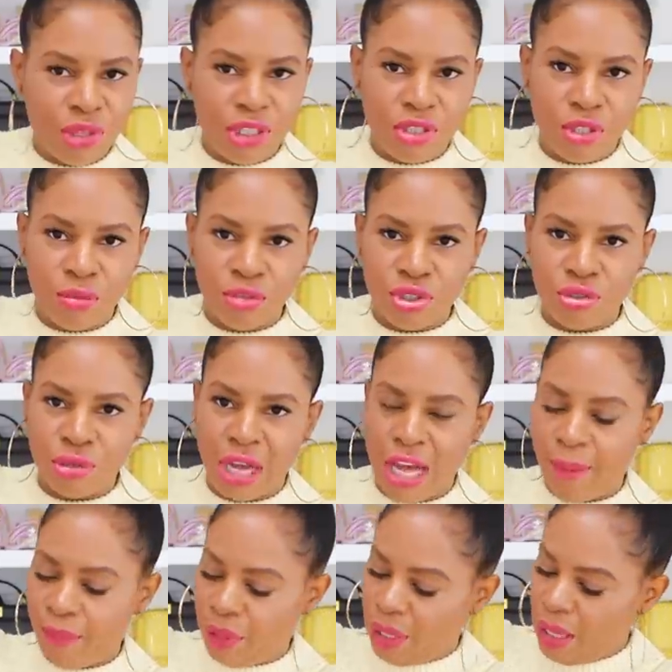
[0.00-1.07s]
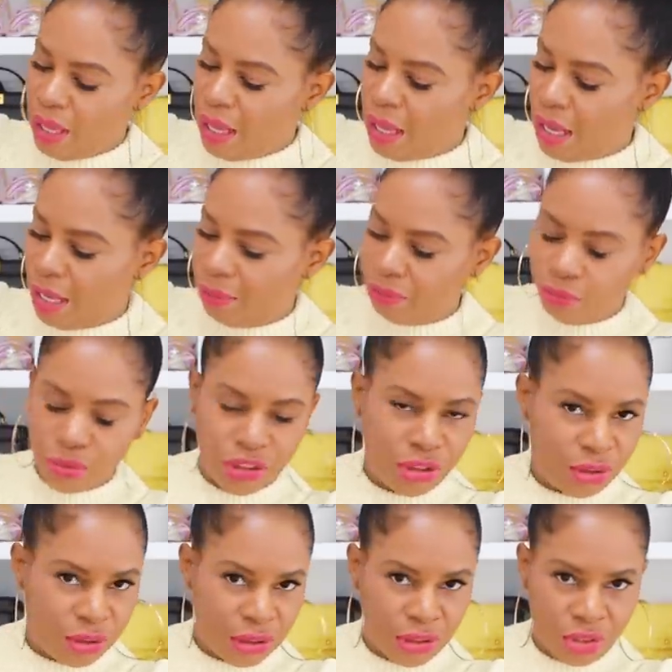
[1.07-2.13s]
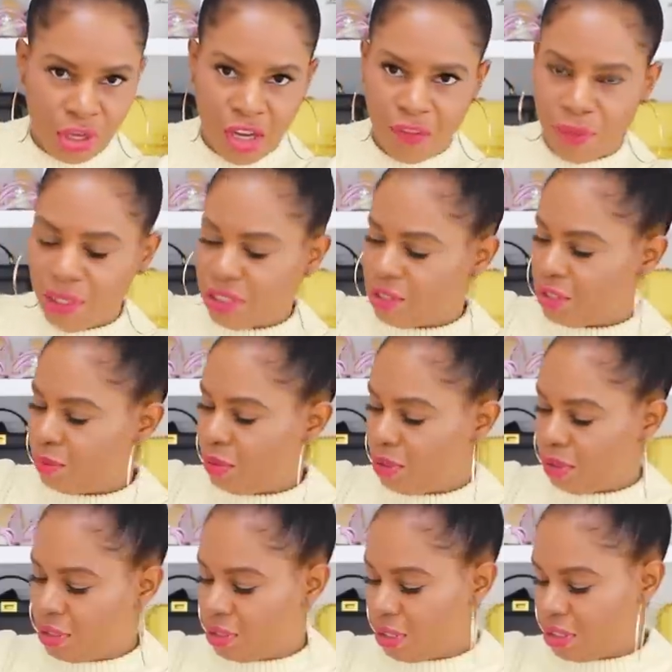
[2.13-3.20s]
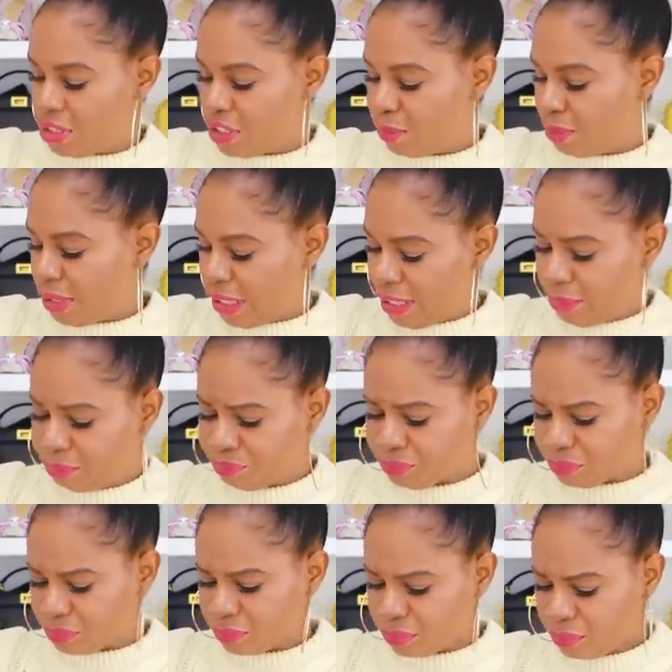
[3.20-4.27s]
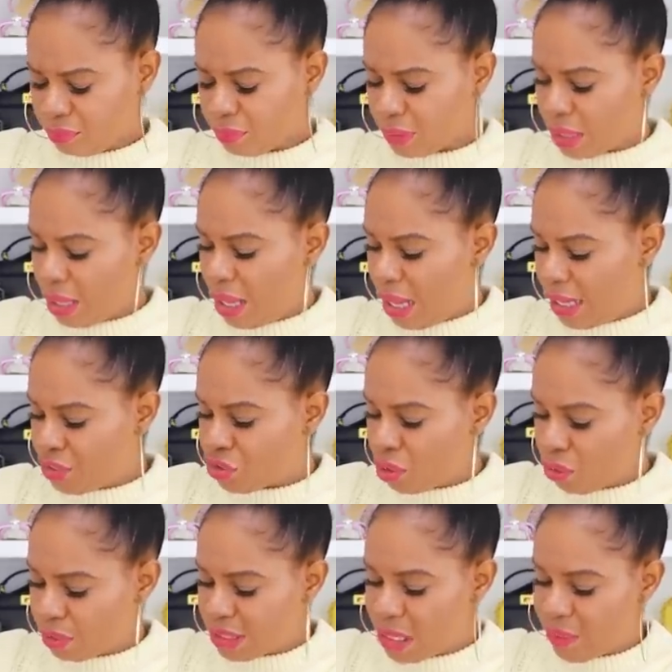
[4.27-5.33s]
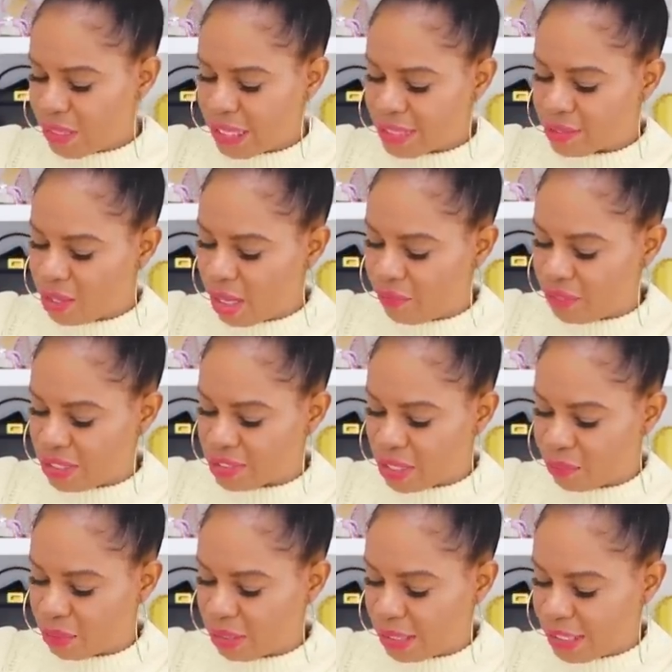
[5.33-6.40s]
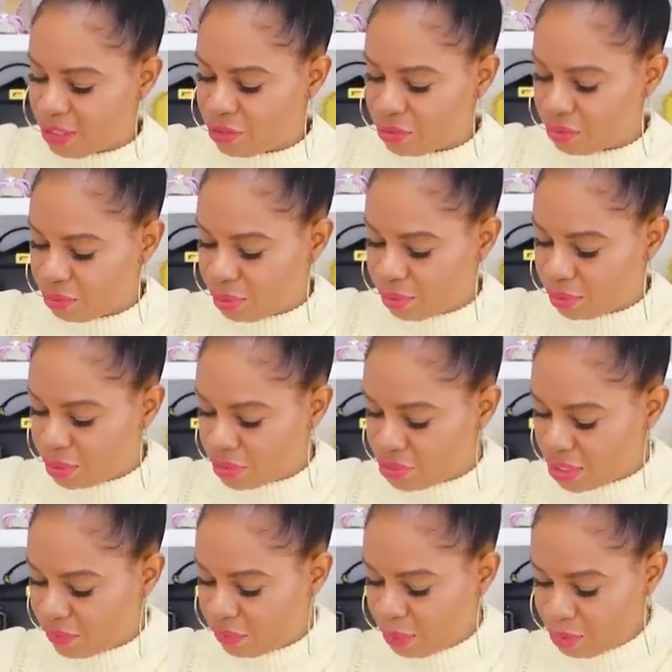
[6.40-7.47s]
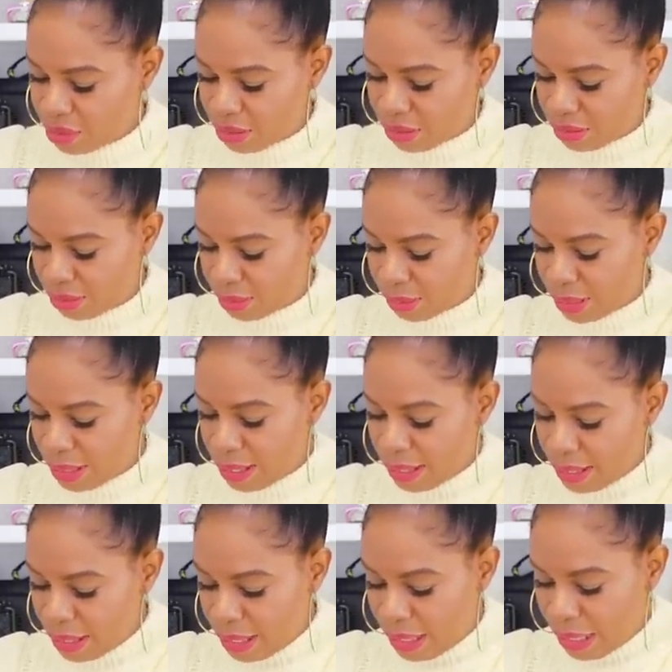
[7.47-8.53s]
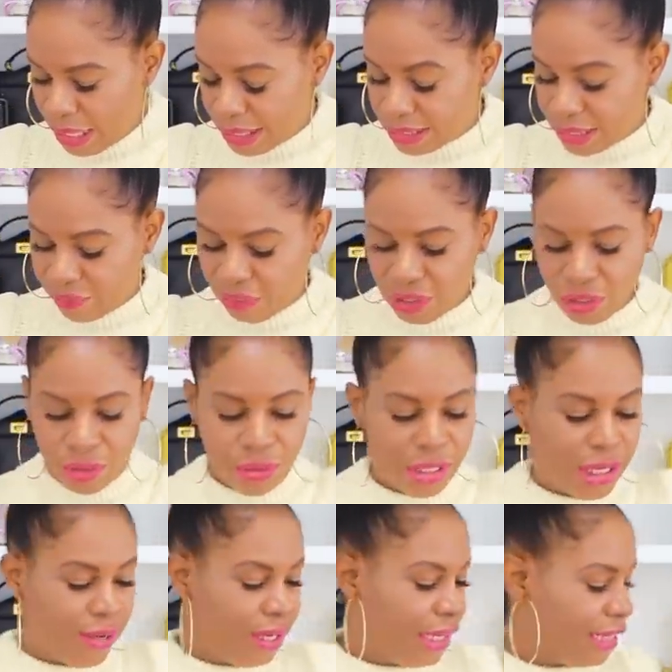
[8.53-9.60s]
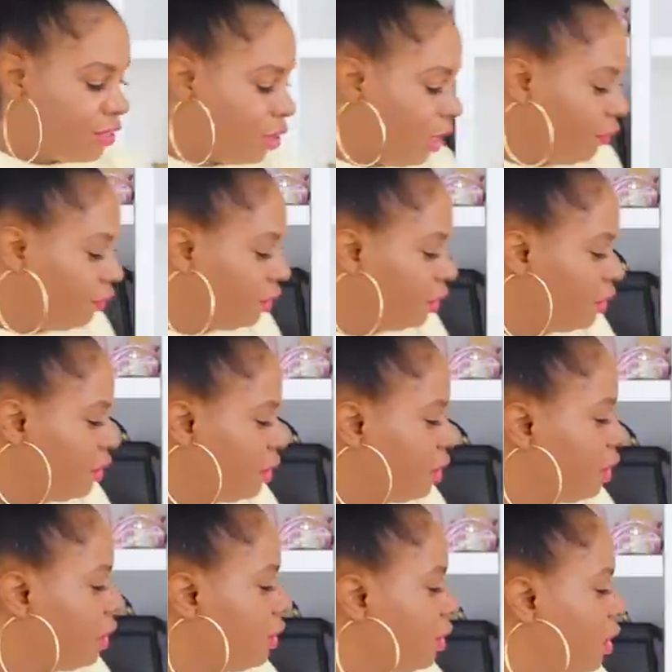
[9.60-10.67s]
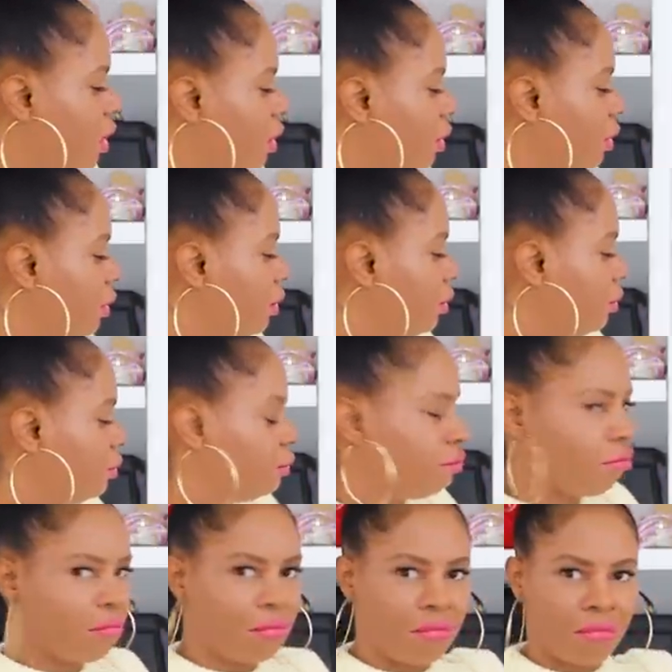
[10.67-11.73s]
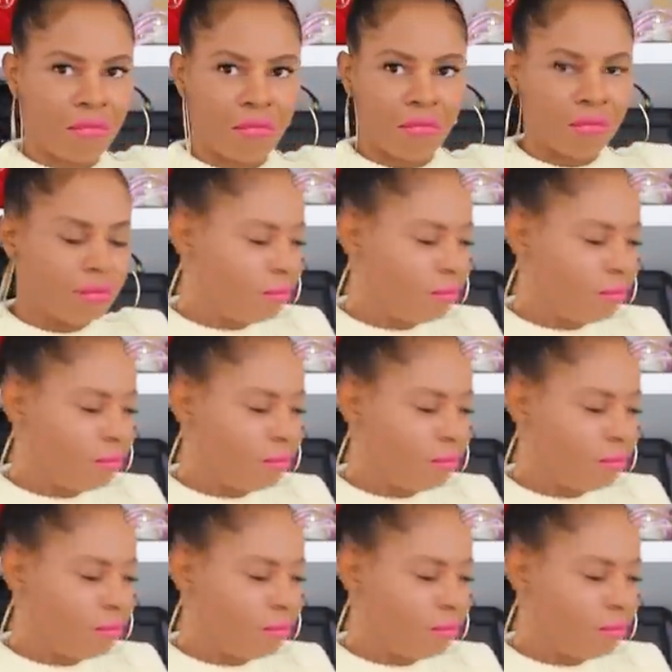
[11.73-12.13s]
with its own strap, um, which is off because it's been on, it's on display. I don't carry it as often as I would like to. Oh gosh, I have lipstick in here. I definitely don't carry it as often. This is a nice color. Hmm.